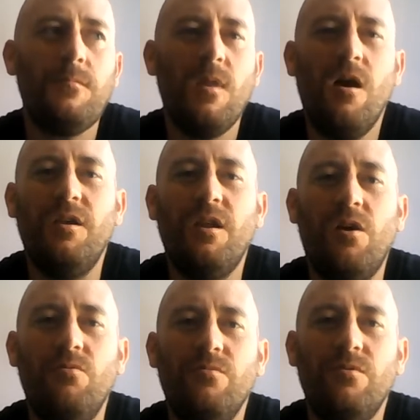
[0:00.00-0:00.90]
I don't
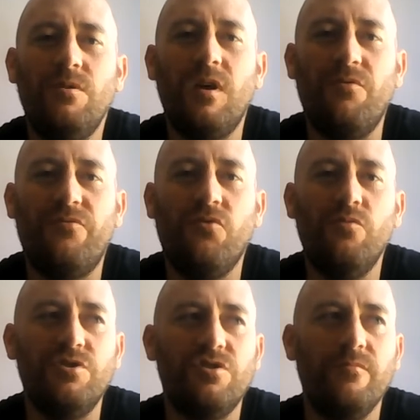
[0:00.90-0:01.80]
know. That
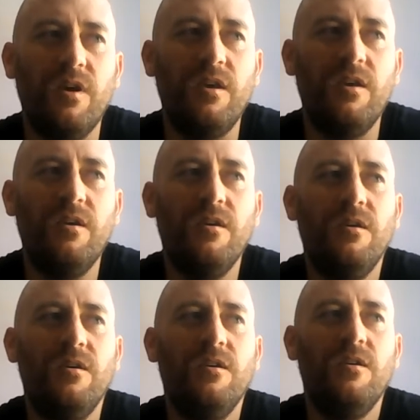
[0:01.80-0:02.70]
performance to me,
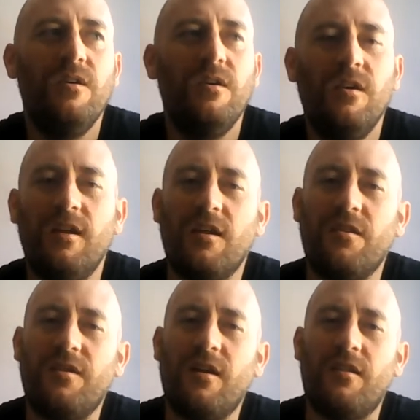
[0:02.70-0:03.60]

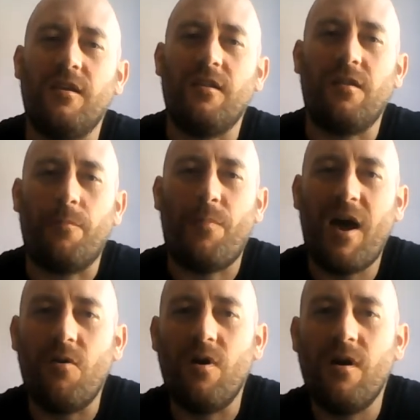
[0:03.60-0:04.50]
another thing, the
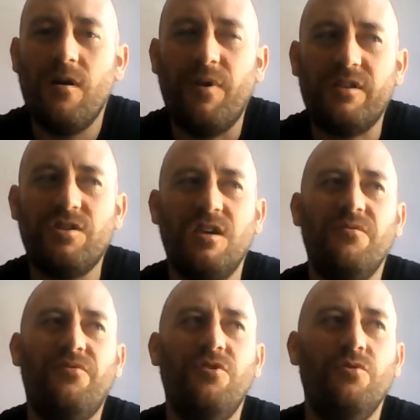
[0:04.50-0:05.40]
power. Now,
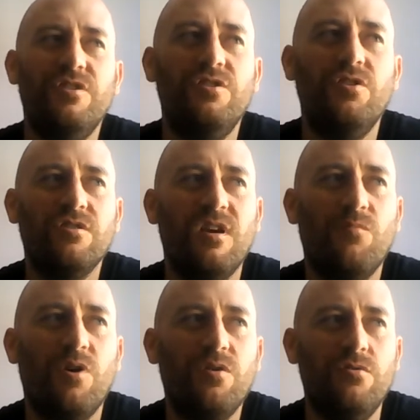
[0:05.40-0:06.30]
Tyson Fury is
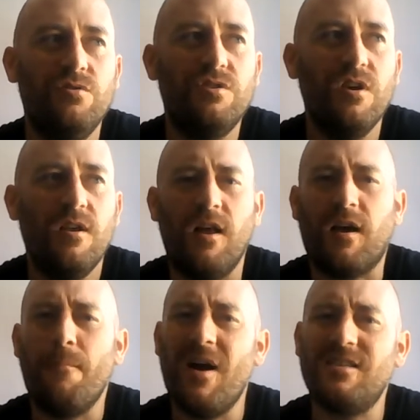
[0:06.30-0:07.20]
someone who's
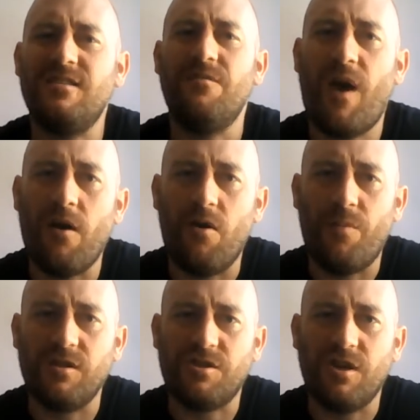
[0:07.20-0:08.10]
a massive power
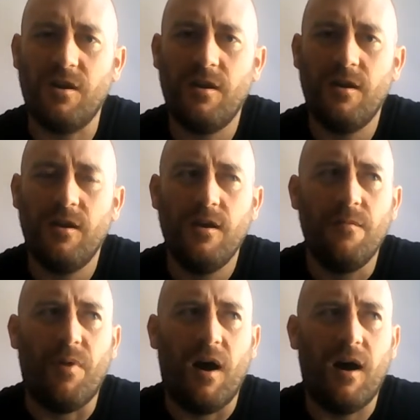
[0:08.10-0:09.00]
puncher,
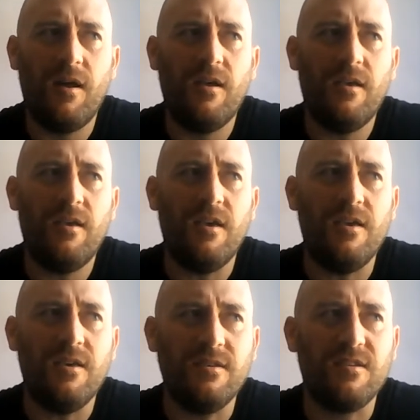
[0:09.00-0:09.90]
but
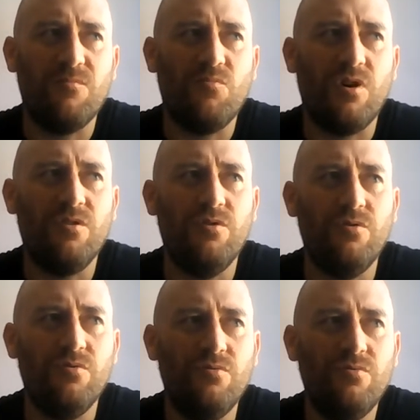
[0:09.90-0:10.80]
he is someone
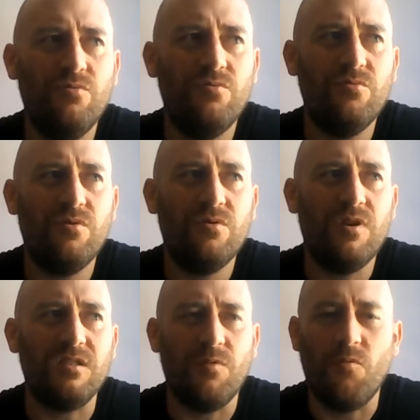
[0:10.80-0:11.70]
who
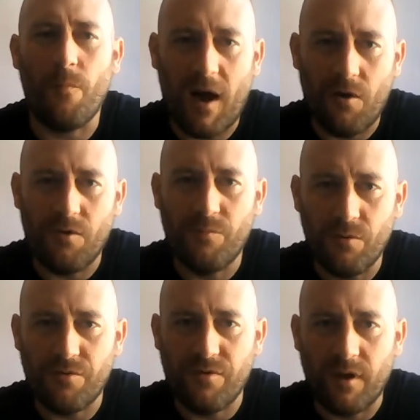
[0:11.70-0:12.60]
has a bit more power than
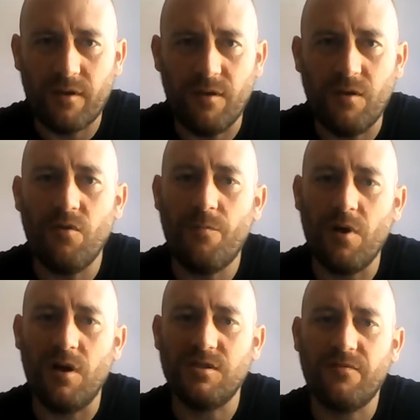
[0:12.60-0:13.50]
people think. When he
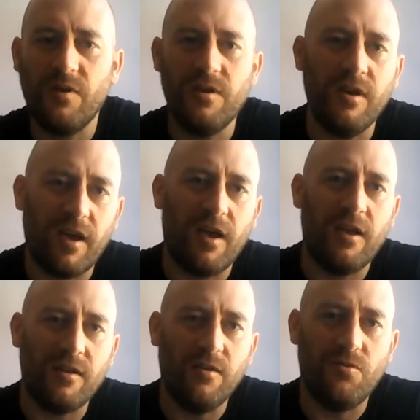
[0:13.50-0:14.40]
plants his feet, he
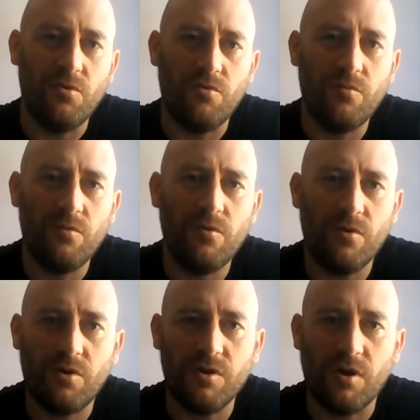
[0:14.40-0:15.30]
can give you
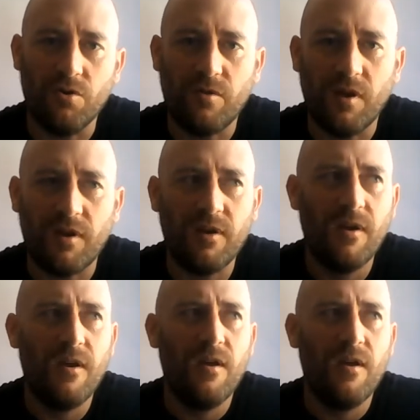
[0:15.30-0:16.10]
a good dig.